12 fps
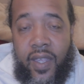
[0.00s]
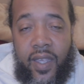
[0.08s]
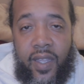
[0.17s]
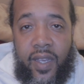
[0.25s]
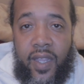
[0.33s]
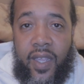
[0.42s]

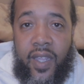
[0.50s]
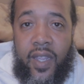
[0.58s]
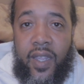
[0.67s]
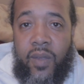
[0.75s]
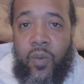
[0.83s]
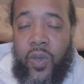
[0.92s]
And then
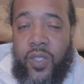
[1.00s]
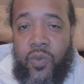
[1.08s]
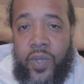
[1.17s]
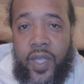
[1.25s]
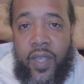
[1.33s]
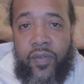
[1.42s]
once
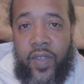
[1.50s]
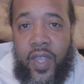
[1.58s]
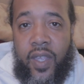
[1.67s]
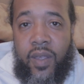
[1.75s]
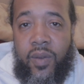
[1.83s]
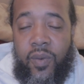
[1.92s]
we give
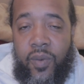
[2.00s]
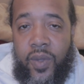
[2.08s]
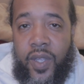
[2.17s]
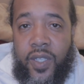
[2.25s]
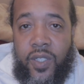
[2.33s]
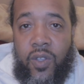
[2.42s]
in,
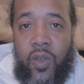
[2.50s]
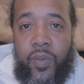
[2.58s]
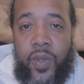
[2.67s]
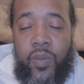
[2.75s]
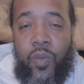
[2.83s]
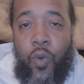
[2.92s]
it's going
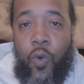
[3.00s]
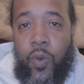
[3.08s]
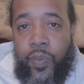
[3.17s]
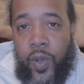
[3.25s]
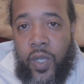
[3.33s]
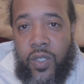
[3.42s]
to be more
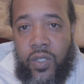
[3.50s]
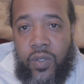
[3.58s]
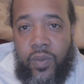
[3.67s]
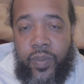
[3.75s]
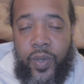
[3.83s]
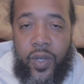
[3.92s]

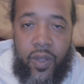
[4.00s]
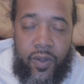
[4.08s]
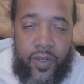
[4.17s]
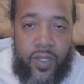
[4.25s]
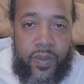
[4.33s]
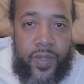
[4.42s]
pressure put
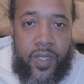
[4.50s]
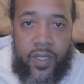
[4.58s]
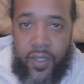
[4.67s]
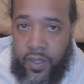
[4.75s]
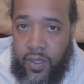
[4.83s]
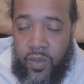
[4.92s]
on us
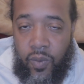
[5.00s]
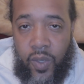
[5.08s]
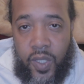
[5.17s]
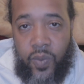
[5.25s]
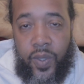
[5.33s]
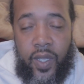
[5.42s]
because
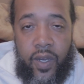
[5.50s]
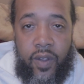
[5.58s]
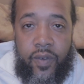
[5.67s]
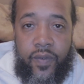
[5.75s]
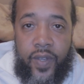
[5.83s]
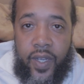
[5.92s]
once we get
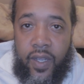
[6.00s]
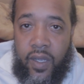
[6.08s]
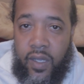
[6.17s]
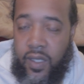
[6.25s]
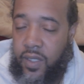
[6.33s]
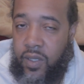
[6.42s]
over
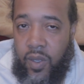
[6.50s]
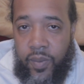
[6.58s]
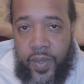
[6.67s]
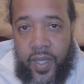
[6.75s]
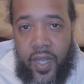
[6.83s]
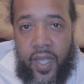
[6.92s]
there, it's
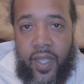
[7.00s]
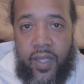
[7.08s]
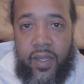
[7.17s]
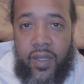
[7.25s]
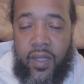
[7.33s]
going to be like,